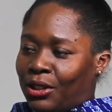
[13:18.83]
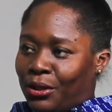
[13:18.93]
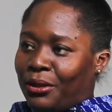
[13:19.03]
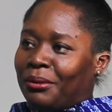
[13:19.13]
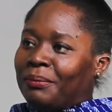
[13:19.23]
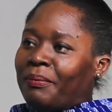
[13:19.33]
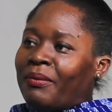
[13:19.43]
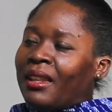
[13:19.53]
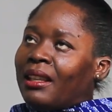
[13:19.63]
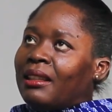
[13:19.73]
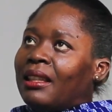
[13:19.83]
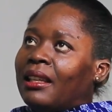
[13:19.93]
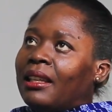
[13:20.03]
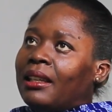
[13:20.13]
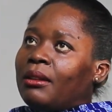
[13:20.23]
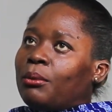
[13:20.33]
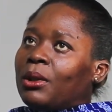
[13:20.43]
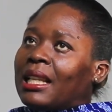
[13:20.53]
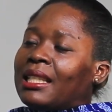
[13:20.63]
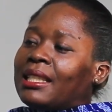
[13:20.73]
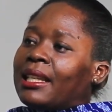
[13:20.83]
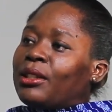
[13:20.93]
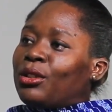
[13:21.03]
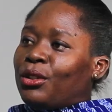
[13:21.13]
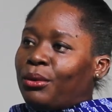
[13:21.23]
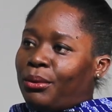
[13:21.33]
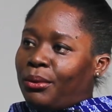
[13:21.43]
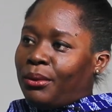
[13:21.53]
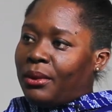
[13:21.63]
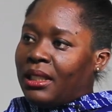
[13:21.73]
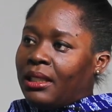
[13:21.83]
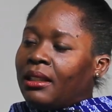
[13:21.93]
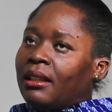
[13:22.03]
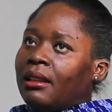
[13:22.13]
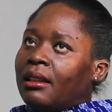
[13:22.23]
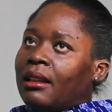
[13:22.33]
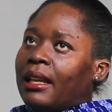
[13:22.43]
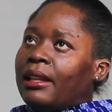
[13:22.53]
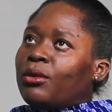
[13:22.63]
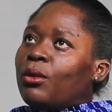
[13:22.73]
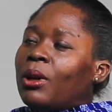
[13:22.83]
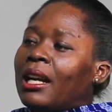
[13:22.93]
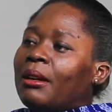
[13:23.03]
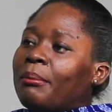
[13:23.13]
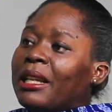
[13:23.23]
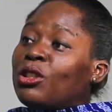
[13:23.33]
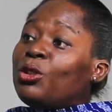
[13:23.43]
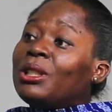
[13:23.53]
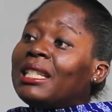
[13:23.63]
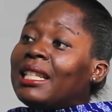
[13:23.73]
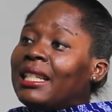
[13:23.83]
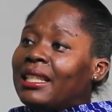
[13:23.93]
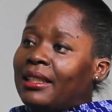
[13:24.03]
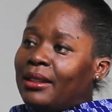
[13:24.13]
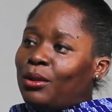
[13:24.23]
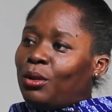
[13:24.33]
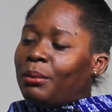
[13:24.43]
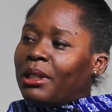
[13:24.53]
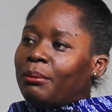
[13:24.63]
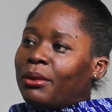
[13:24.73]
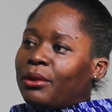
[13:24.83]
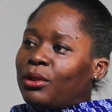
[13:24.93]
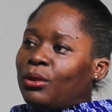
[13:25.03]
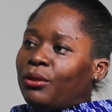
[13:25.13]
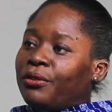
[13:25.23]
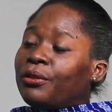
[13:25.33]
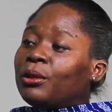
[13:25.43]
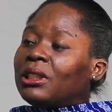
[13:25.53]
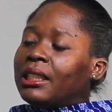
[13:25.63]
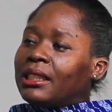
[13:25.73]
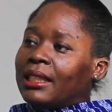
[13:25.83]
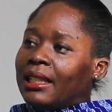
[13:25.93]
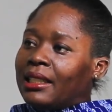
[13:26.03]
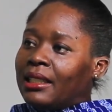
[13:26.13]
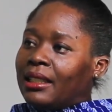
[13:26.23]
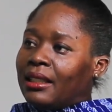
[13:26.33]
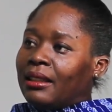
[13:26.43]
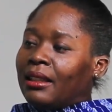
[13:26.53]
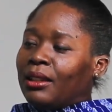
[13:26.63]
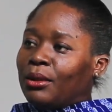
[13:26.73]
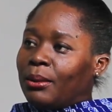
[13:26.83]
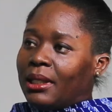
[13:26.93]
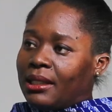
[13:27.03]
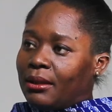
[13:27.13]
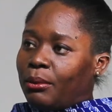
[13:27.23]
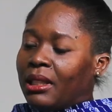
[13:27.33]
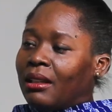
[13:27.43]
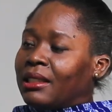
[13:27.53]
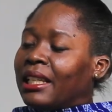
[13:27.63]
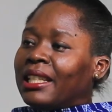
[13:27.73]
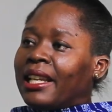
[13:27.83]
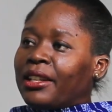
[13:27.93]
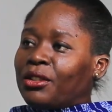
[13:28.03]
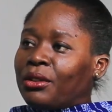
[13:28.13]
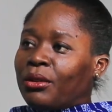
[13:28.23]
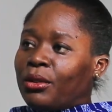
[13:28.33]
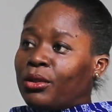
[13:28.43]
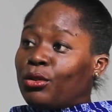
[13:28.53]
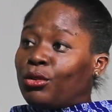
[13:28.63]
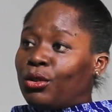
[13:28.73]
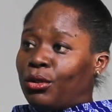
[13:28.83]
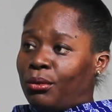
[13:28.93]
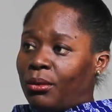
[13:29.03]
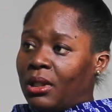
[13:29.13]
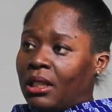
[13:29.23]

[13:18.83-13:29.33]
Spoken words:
Sure. They will assess you and know how much you need to be able to fully study in the US without any extra cost to you.